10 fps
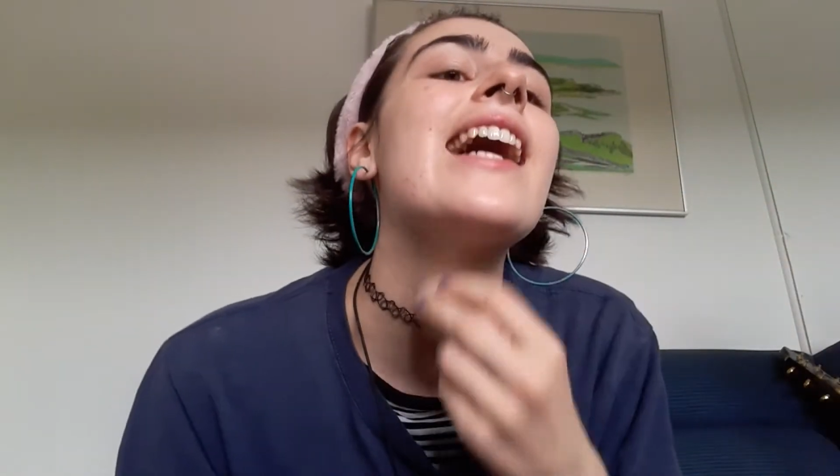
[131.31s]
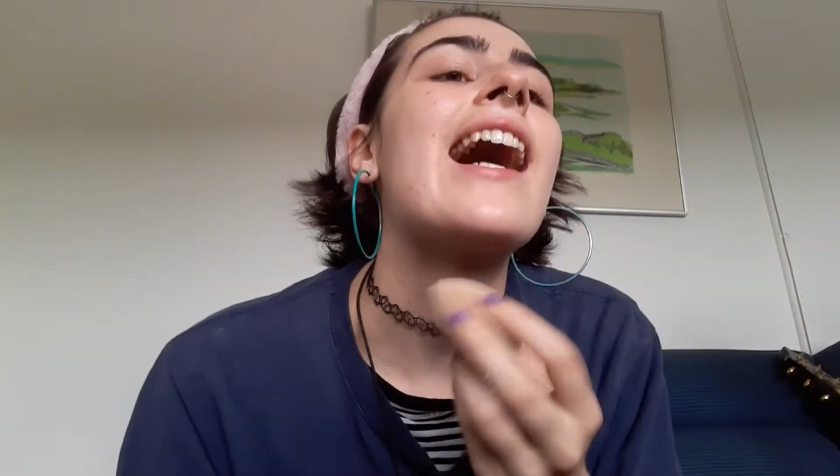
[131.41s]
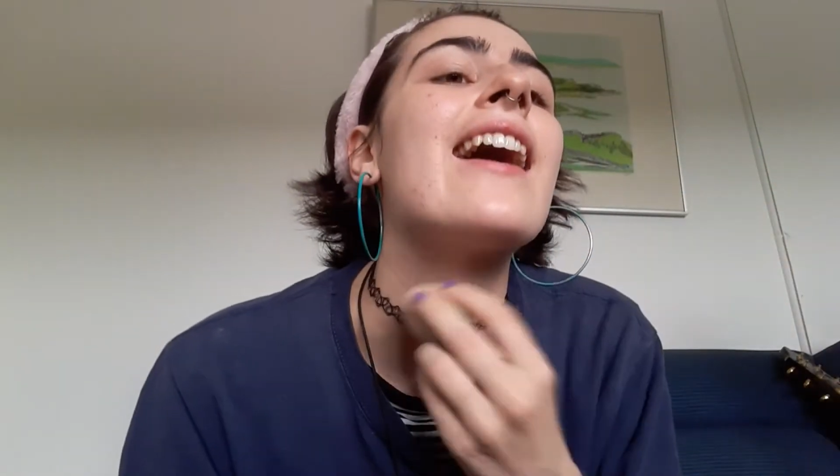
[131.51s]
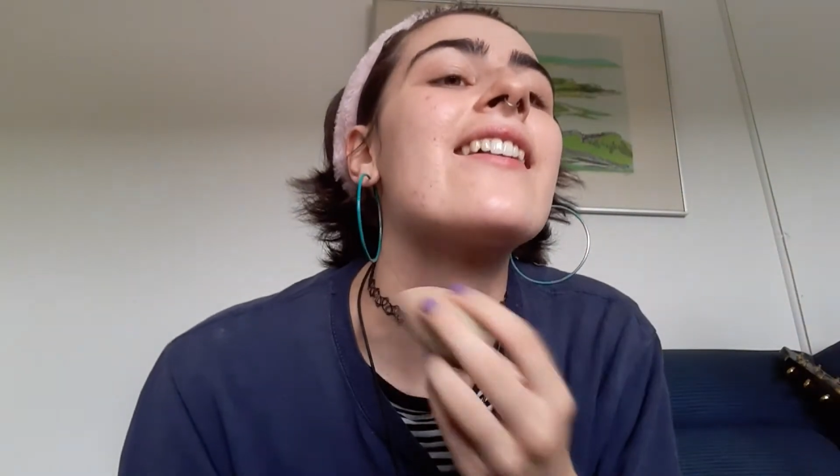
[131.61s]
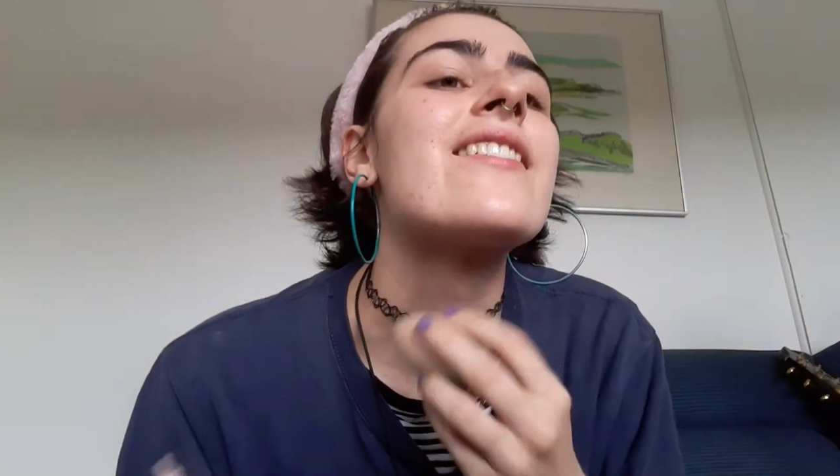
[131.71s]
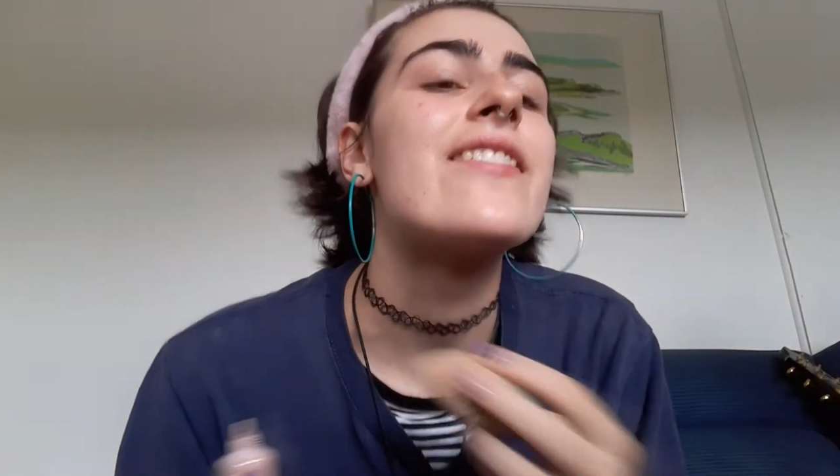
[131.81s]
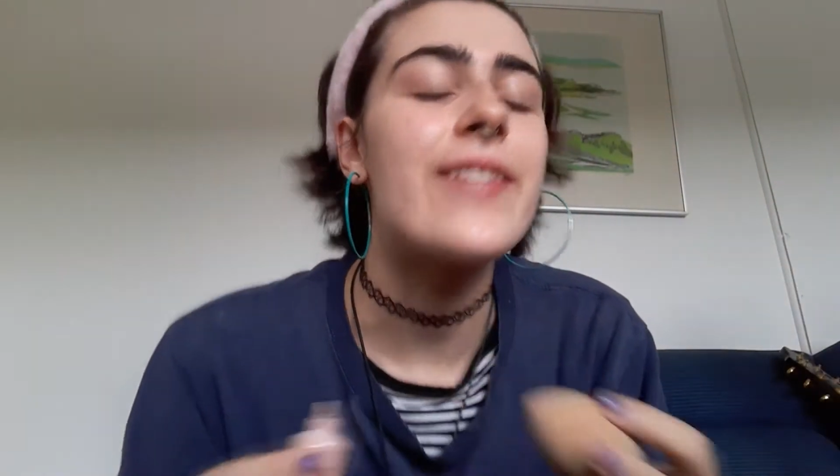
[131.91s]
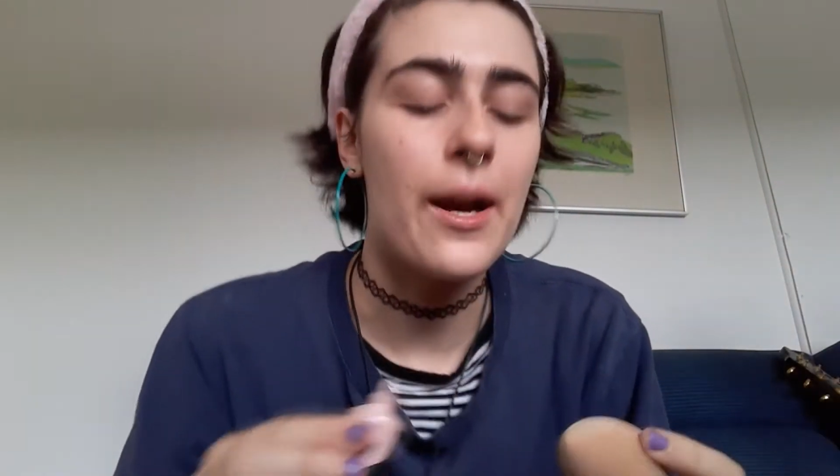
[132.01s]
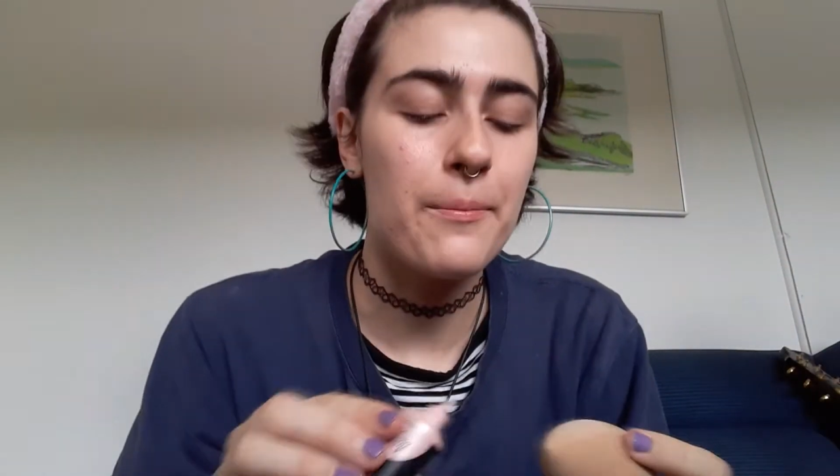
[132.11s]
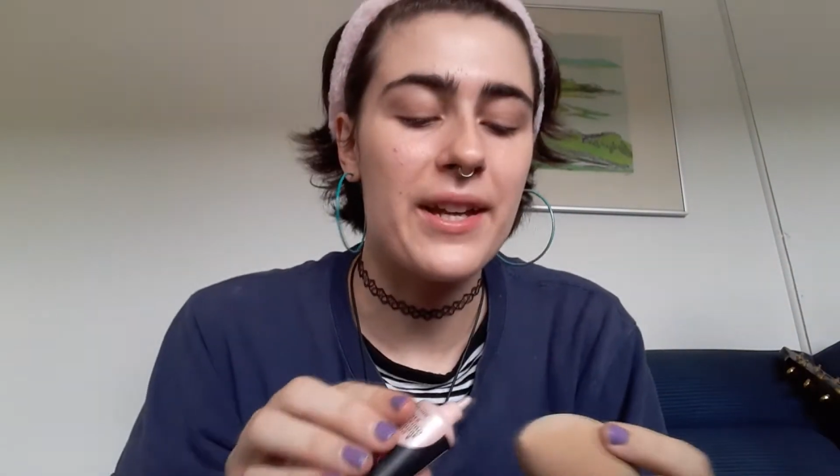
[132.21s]
and
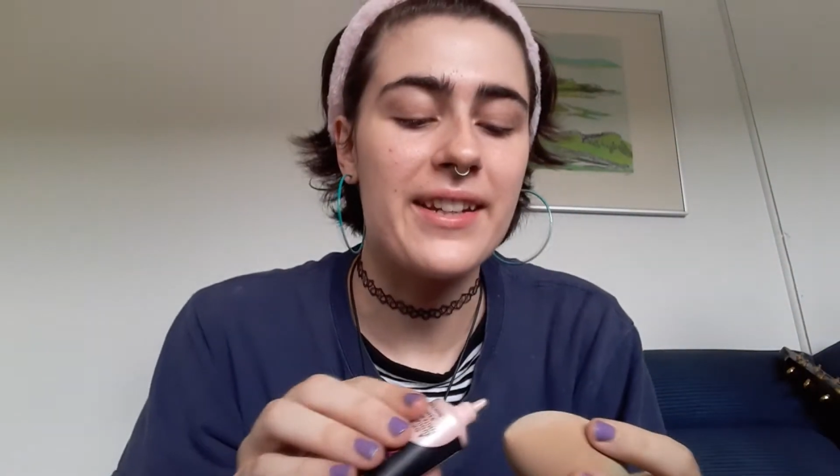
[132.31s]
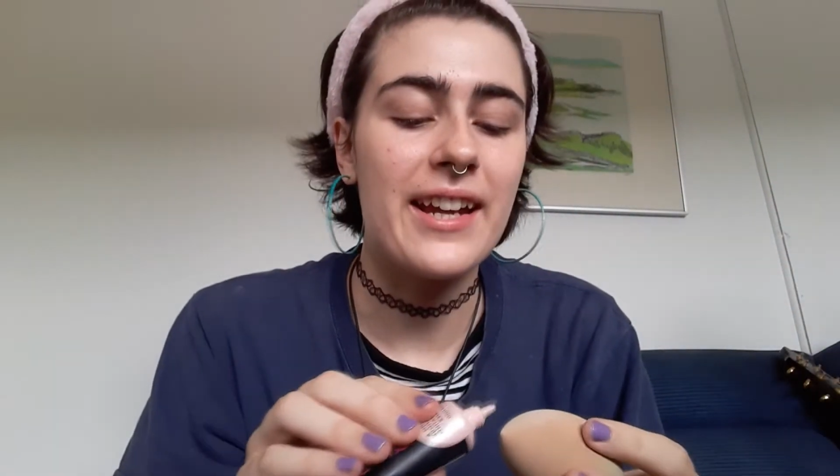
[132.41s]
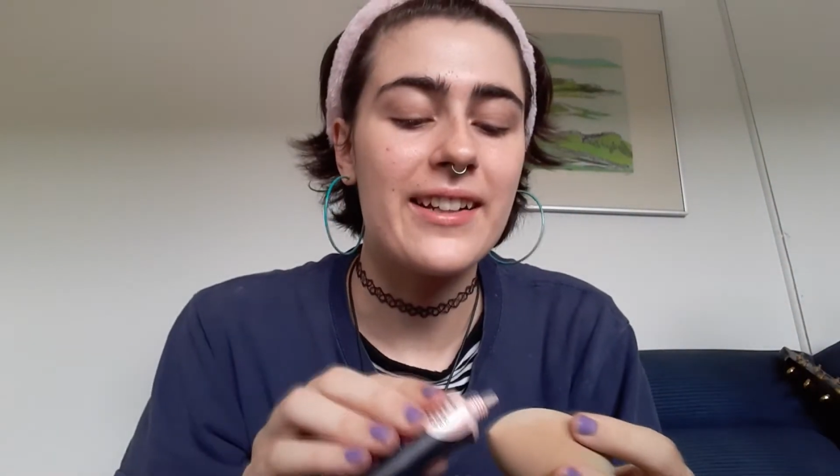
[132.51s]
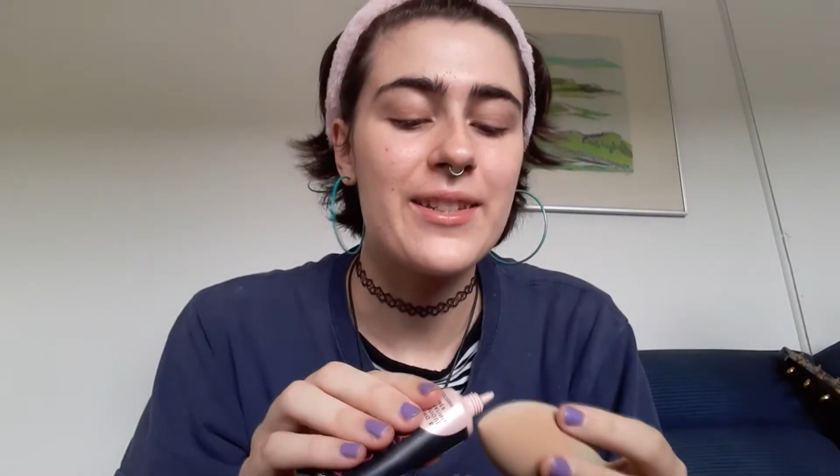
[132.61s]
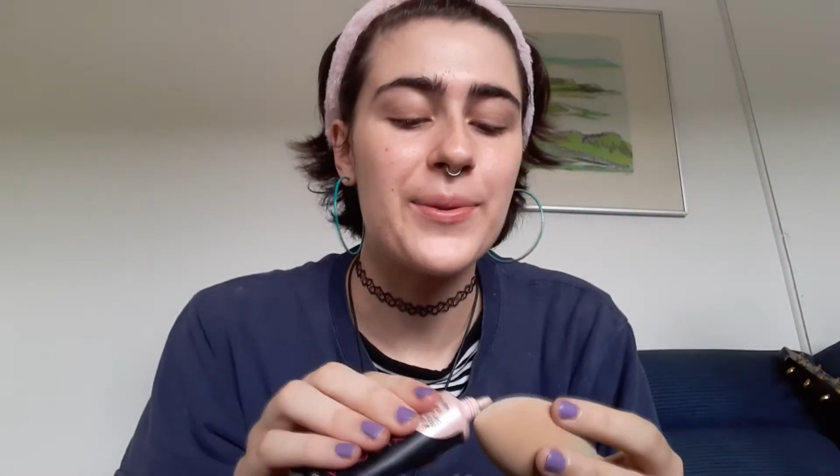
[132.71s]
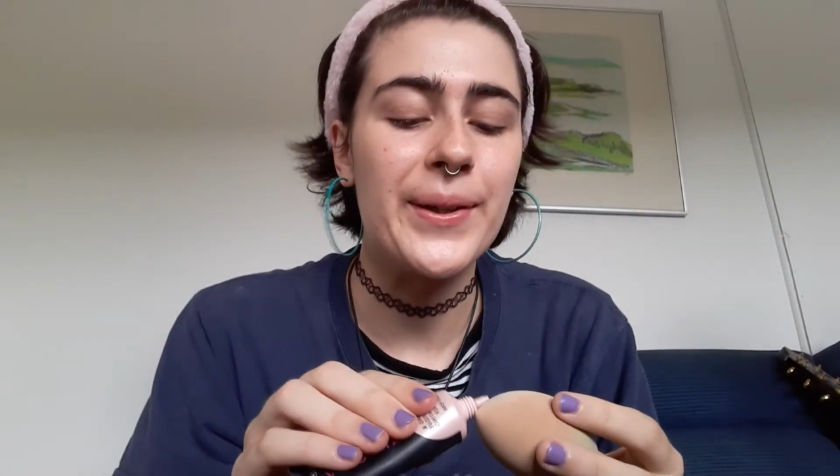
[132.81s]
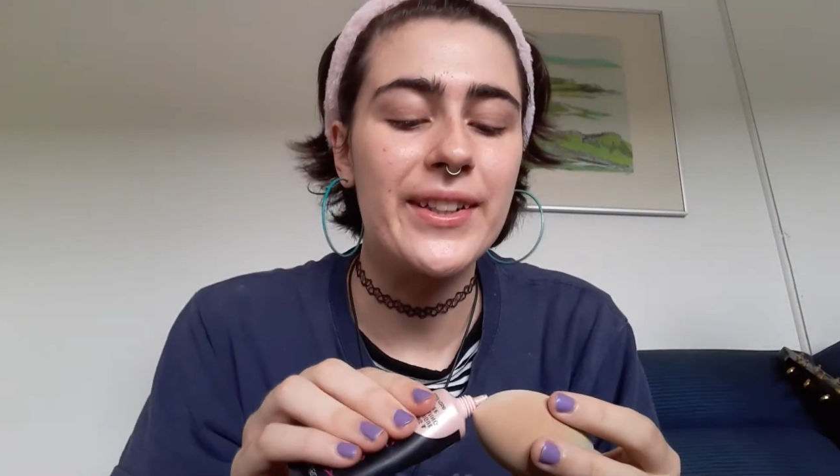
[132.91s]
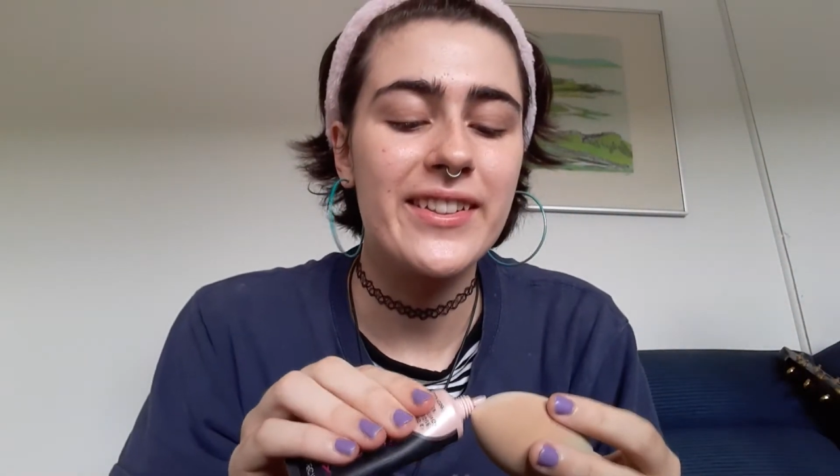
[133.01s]
down my neck as well.